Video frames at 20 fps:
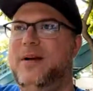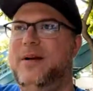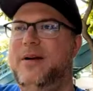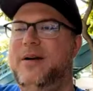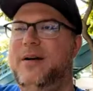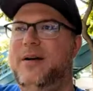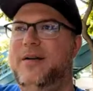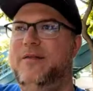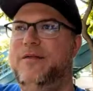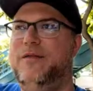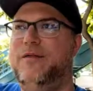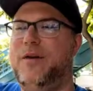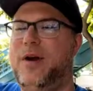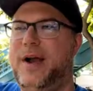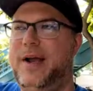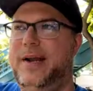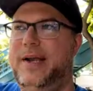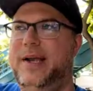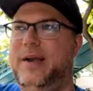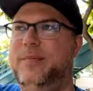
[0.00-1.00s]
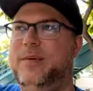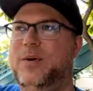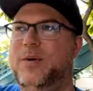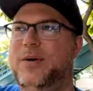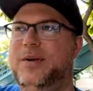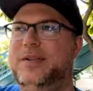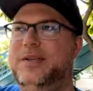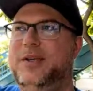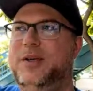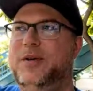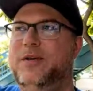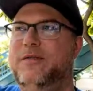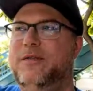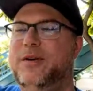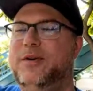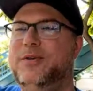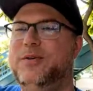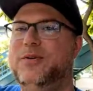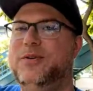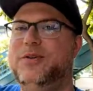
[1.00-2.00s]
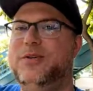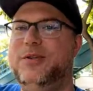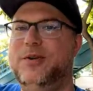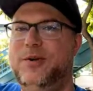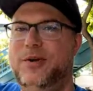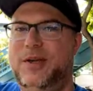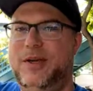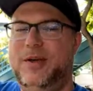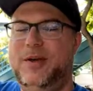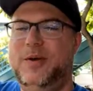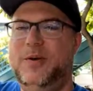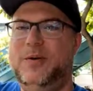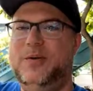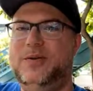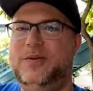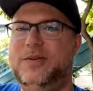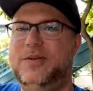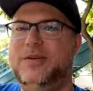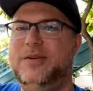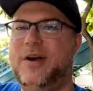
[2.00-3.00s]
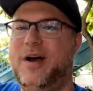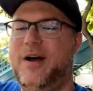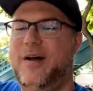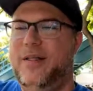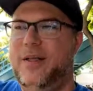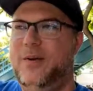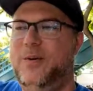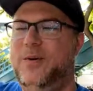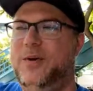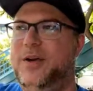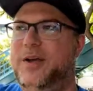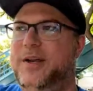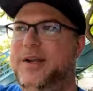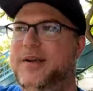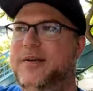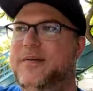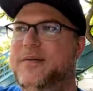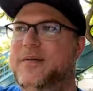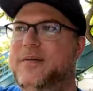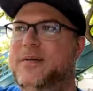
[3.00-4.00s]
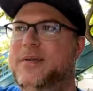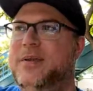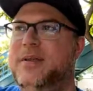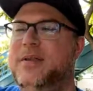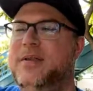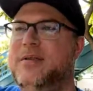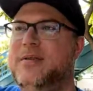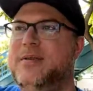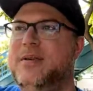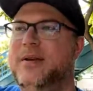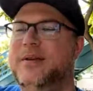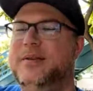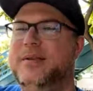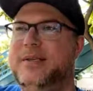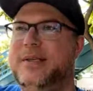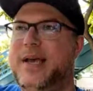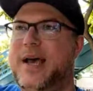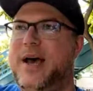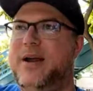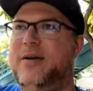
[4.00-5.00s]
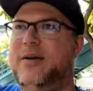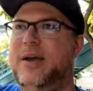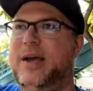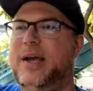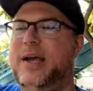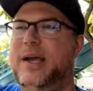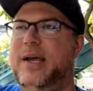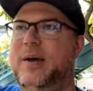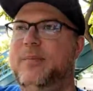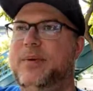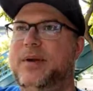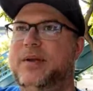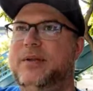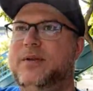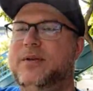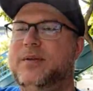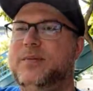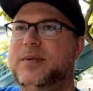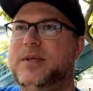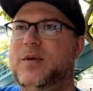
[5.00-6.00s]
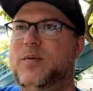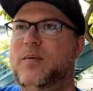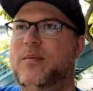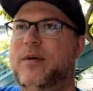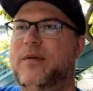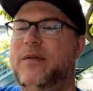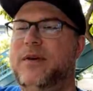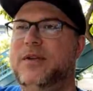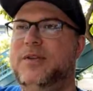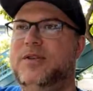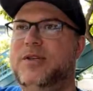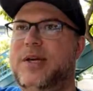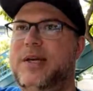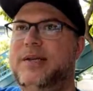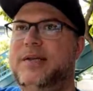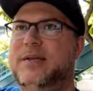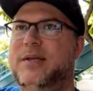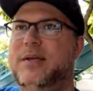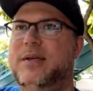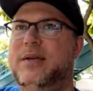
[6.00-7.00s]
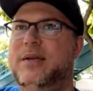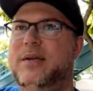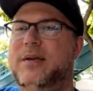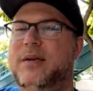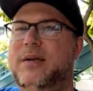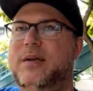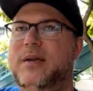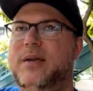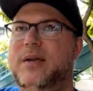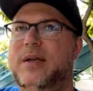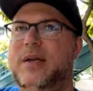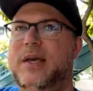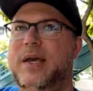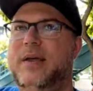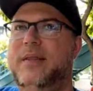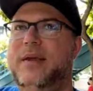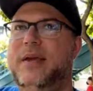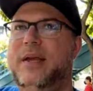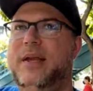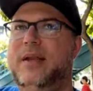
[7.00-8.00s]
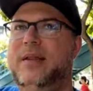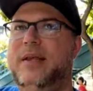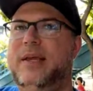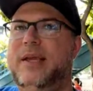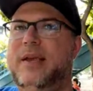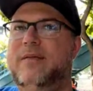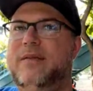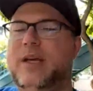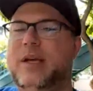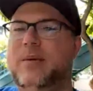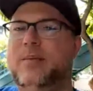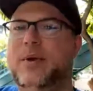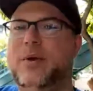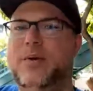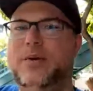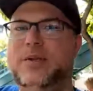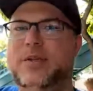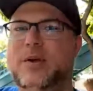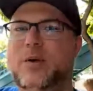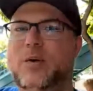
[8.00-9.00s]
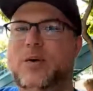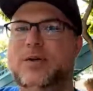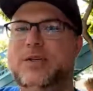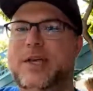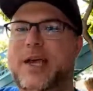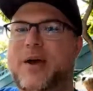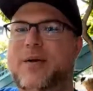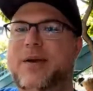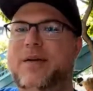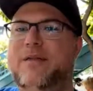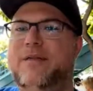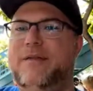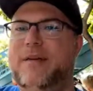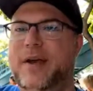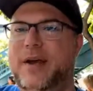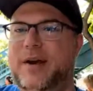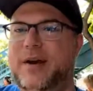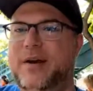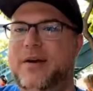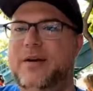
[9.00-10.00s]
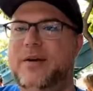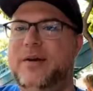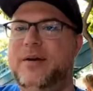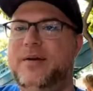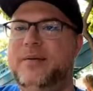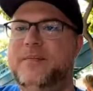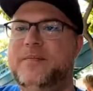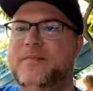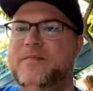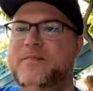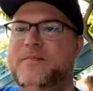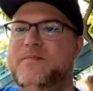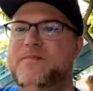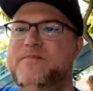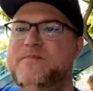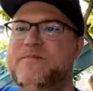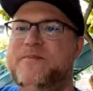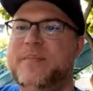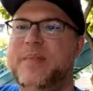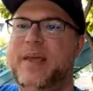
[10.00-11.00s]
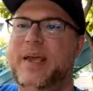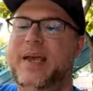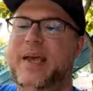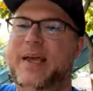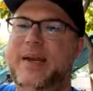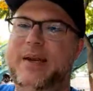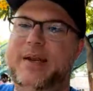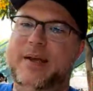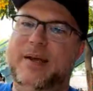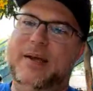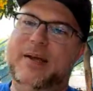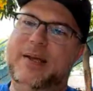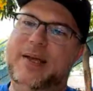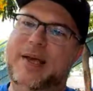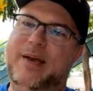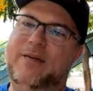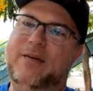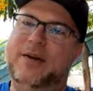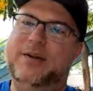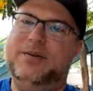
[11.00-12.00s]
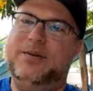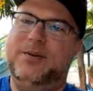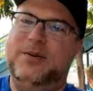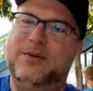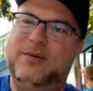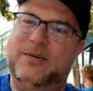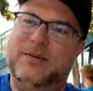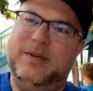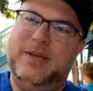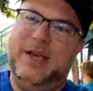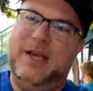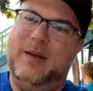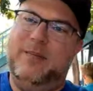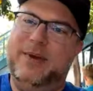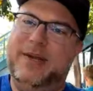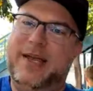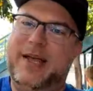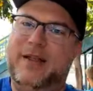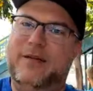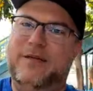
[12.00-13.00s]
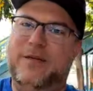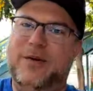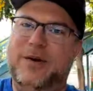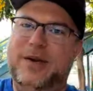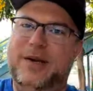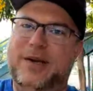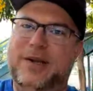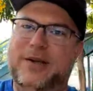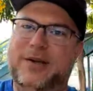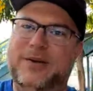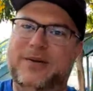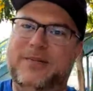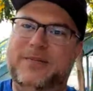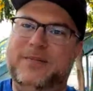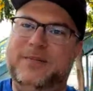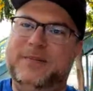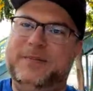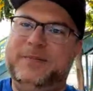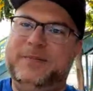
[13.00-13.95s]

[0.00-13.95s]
On Friday I'm going to Universal Studios Hollywood. On Saturday I'm going to do some stuff with my friend Jason. And then in the evening, I'm going to the Orange County Fair. And yeah, Russell, yeah, I'm in California, dude.